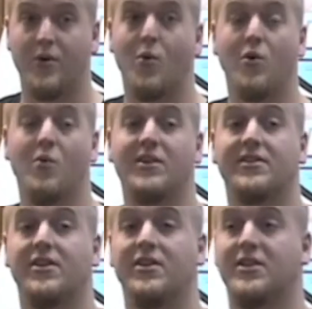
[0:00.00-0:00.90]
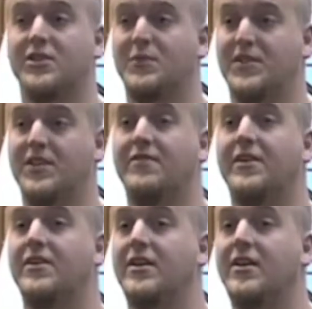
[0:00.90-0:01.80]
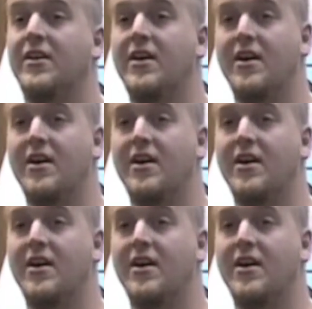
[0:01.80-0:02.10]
or ones that are going to specifically